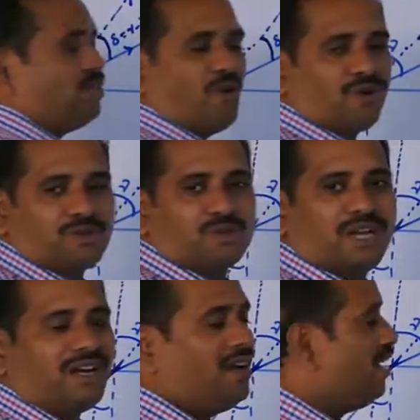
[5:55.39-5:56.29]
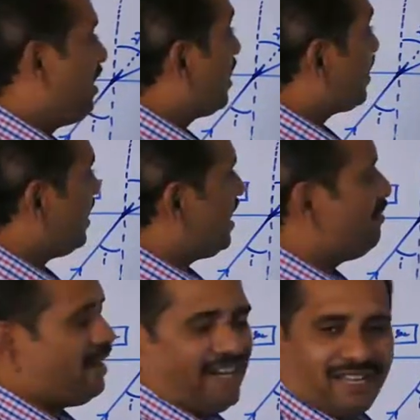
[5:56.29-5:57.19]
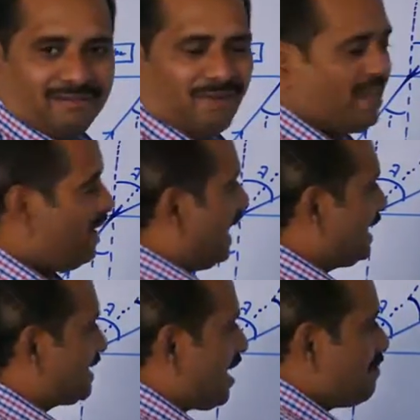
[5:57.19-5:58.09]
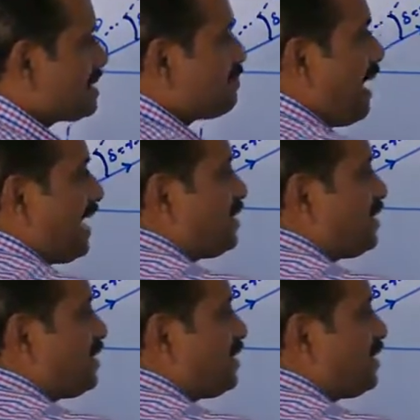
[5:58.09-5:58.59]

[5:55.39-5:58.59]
move to the rarer medium, it comes back